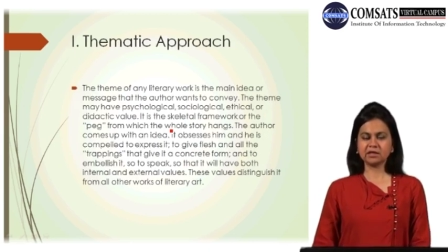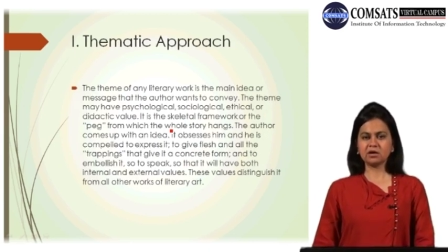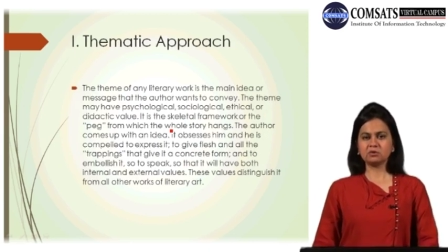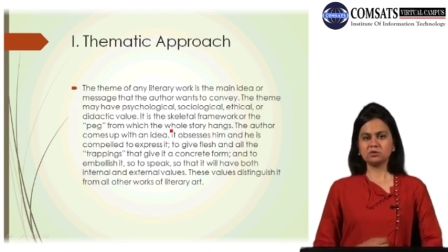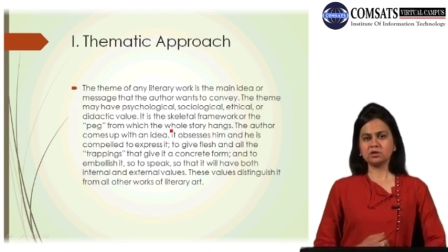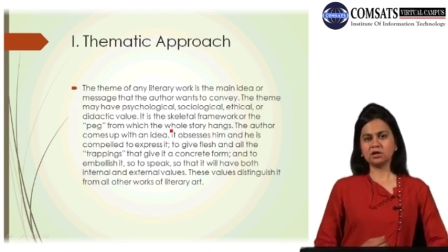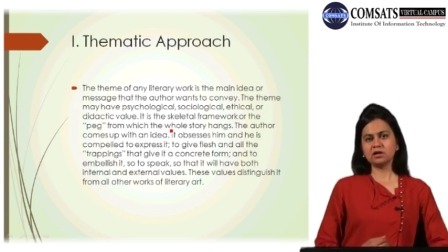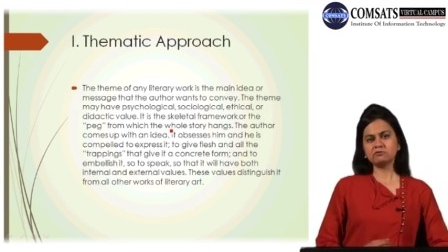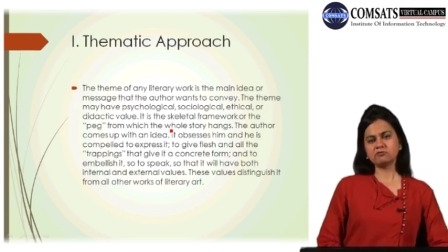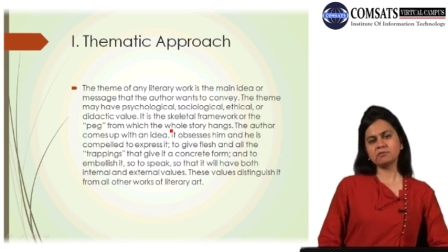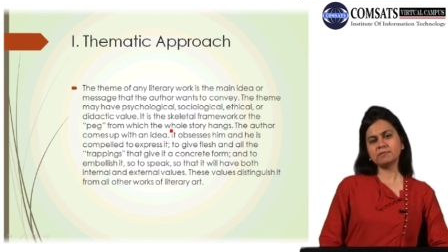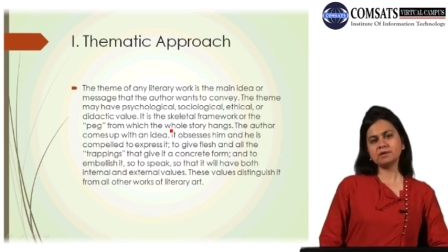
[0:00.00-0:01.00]
Now,
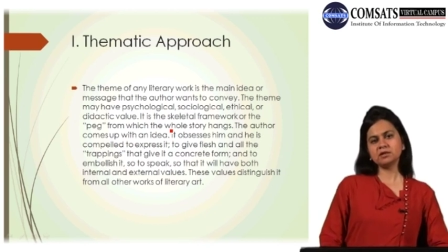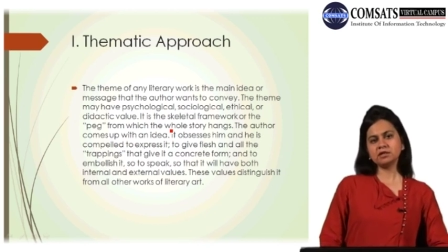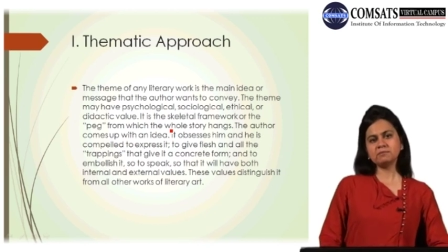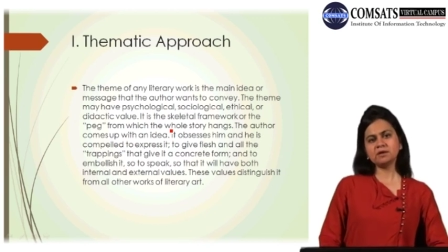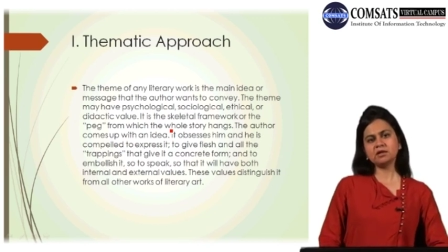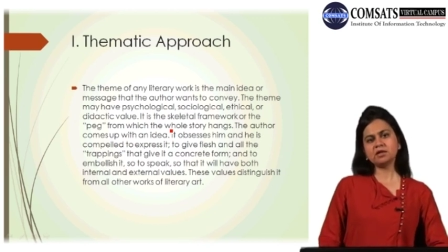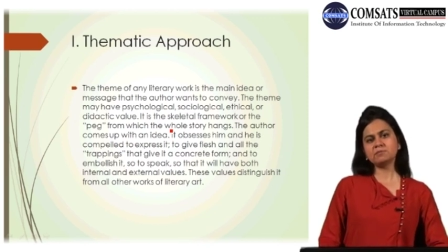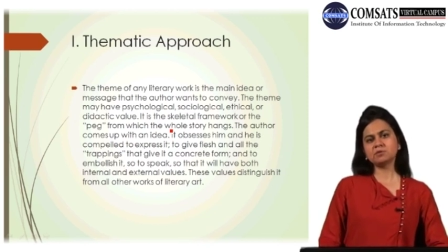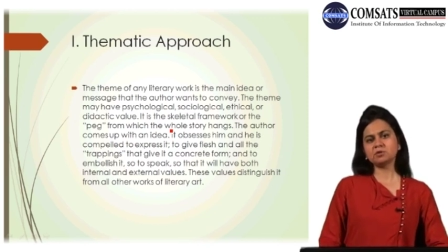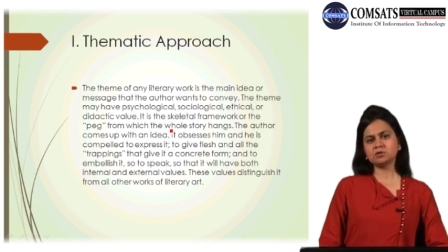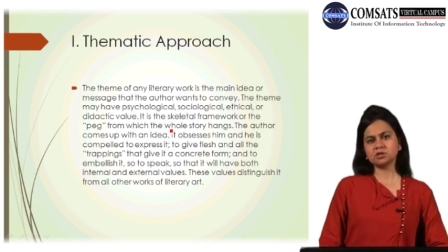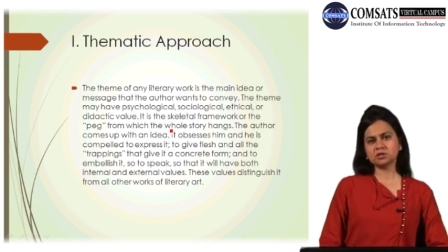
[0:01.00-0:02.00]
from among the many
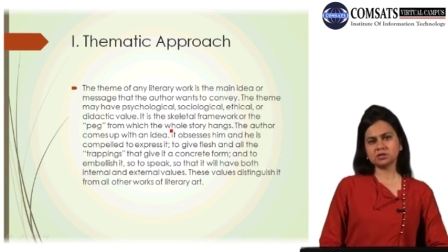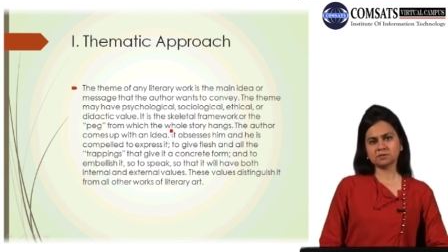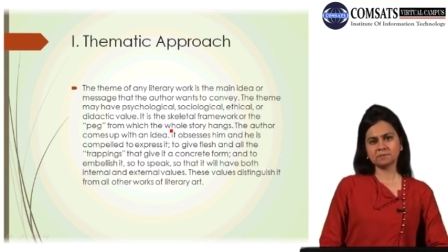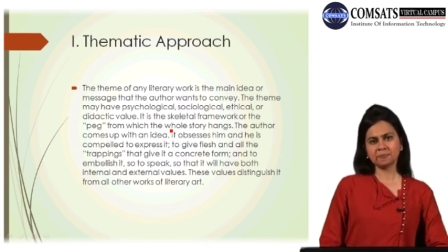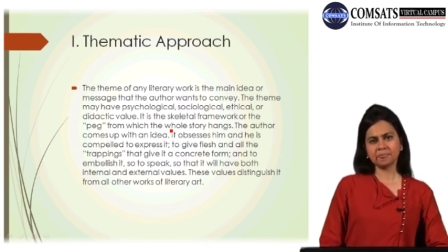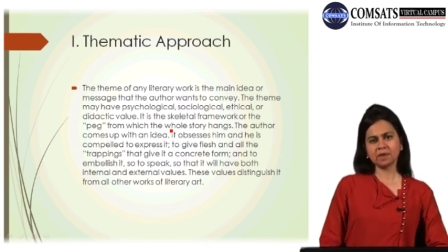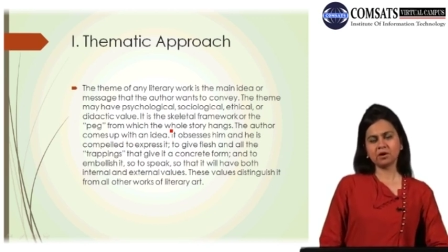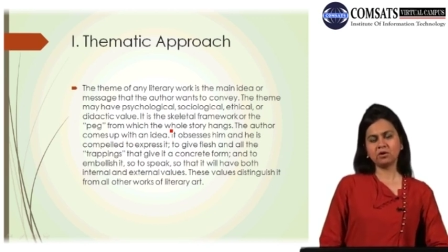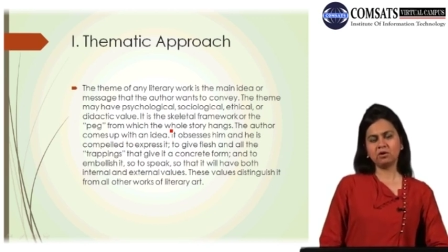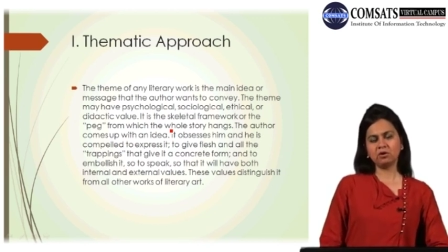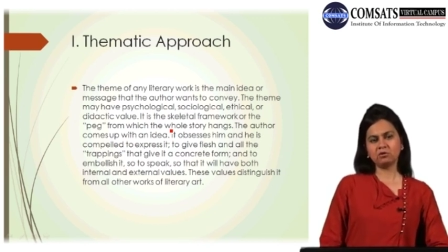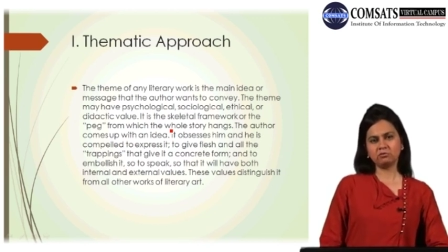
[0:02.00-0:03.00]
approaches
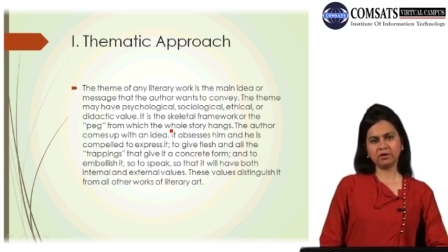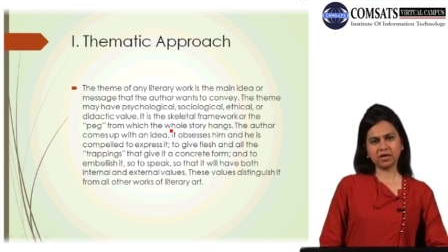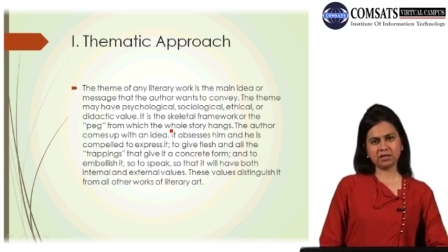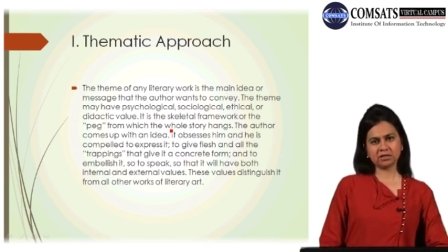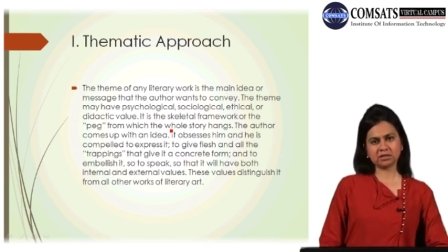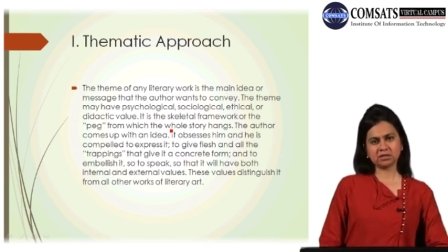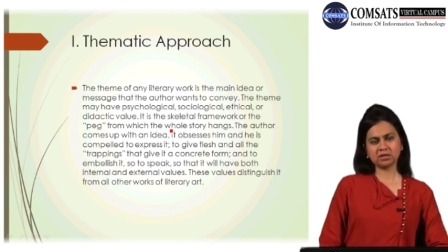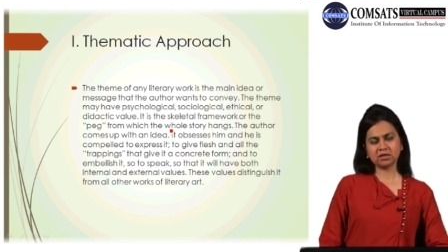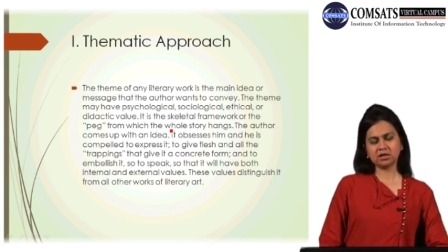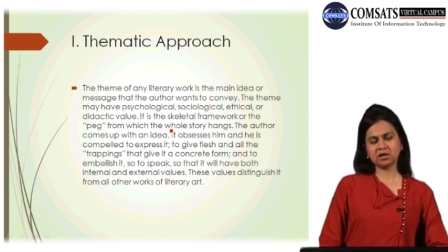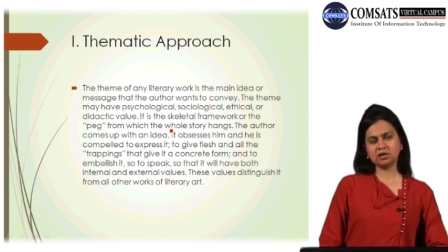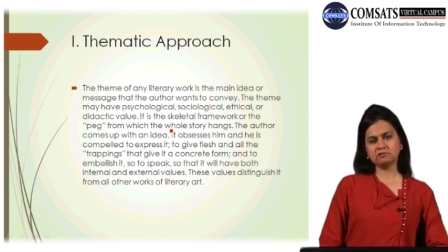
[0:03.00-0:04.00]
or ways
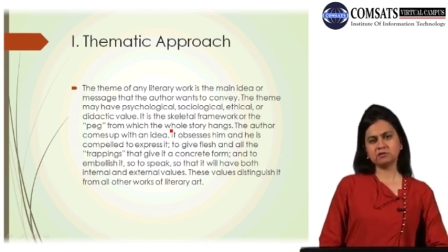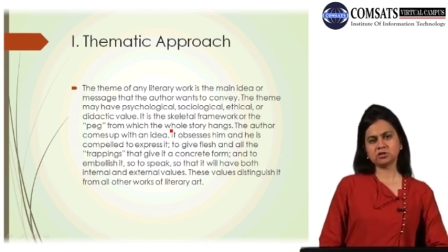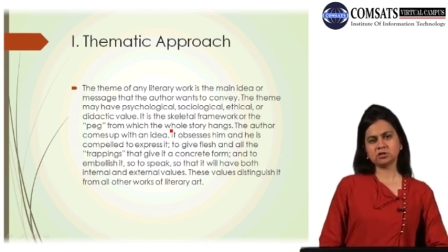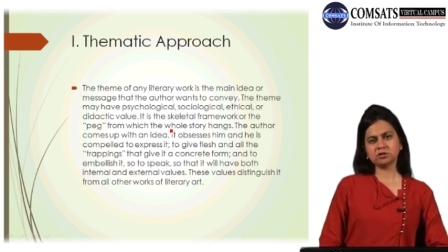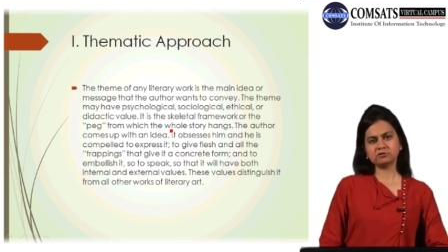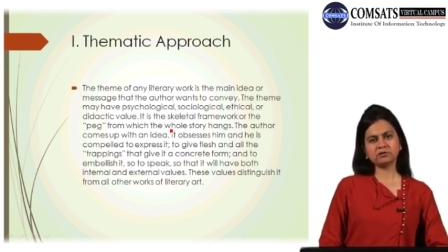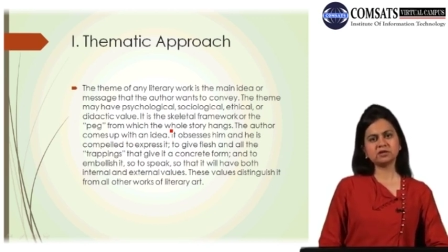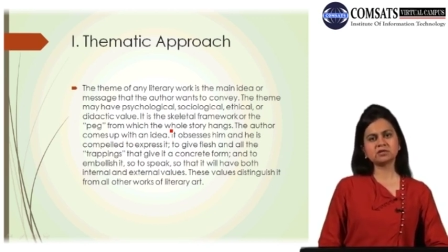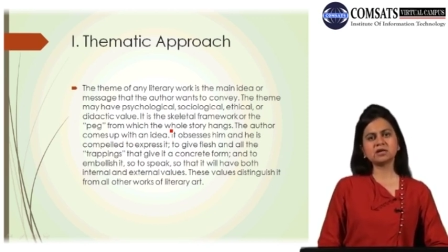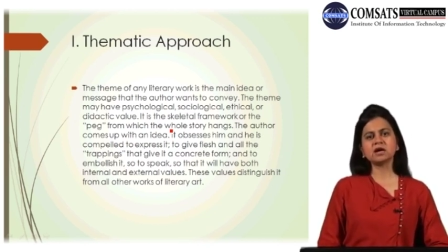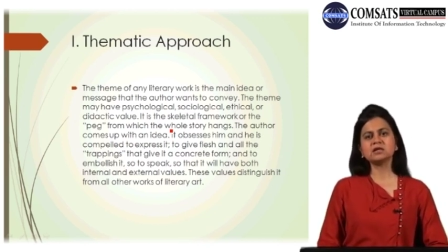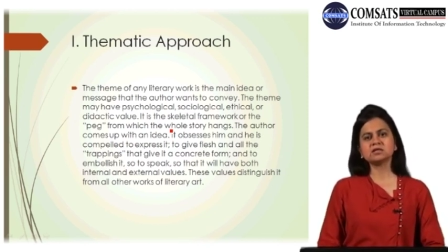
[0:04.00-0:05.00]
in which literary
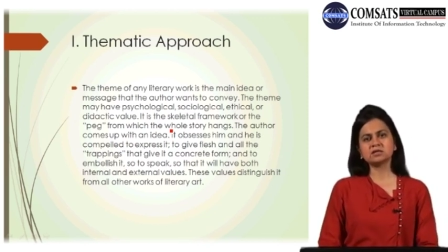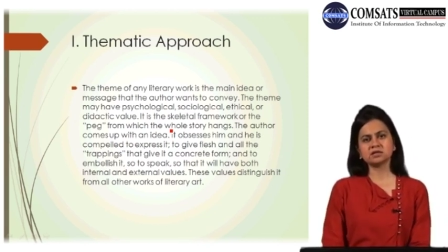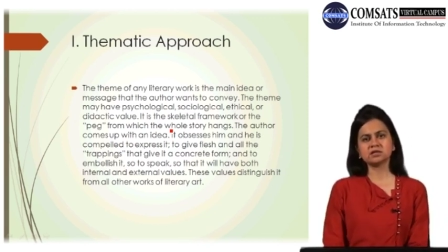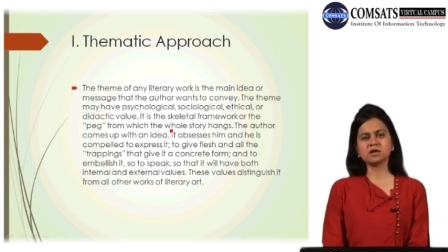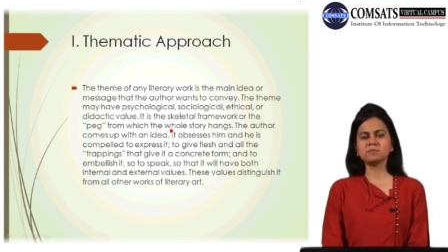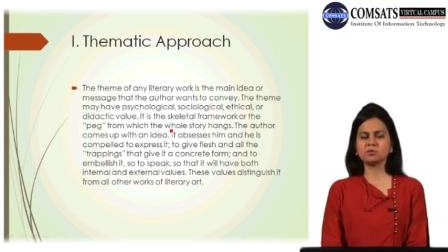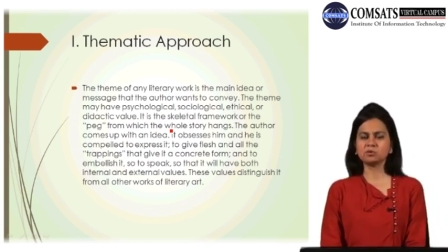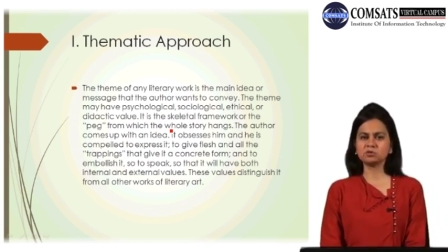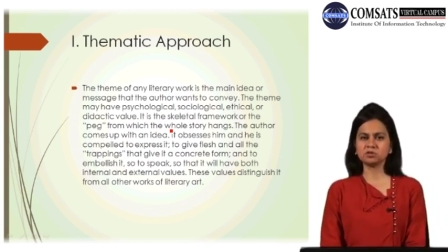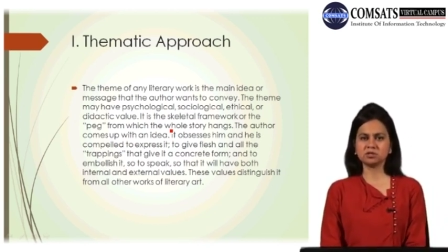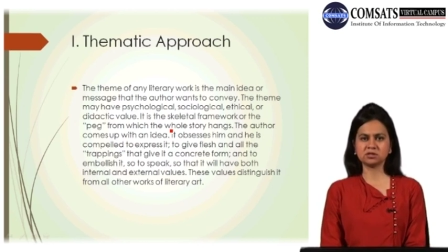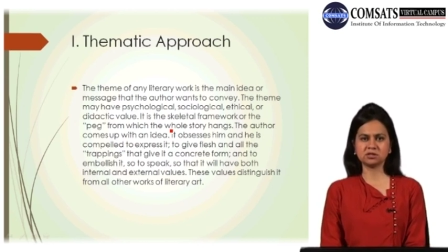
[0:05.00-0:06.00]
stylistics
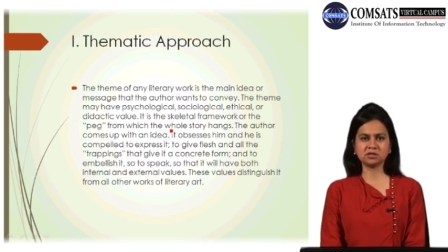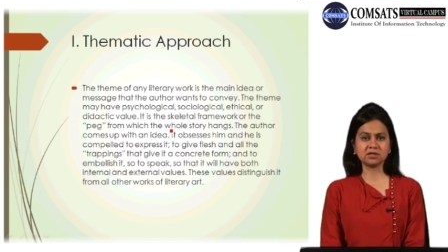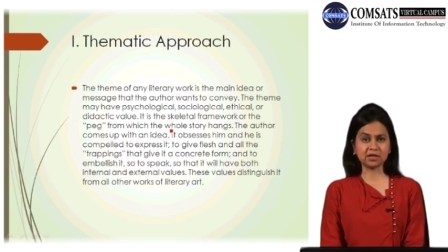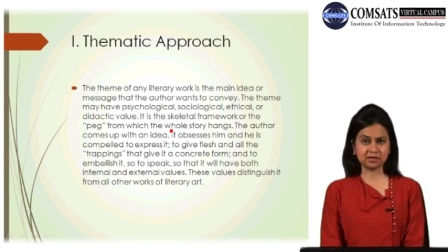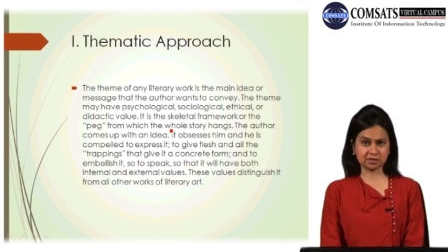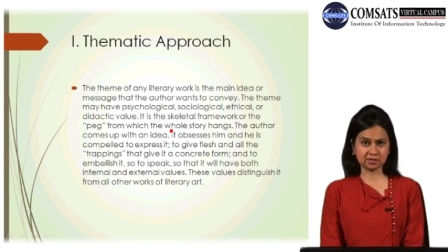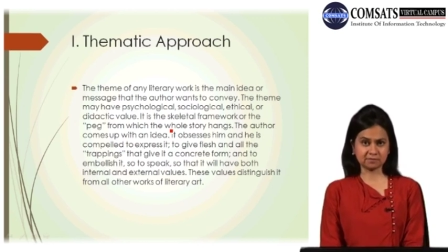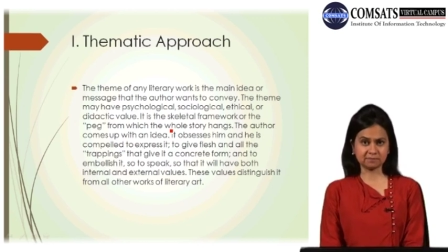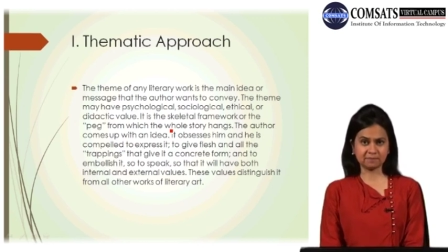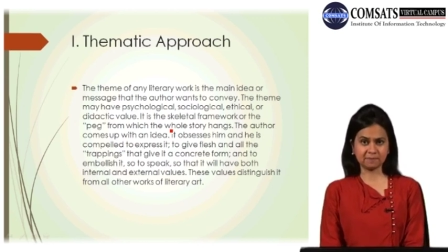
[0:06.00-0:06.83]
approaches the text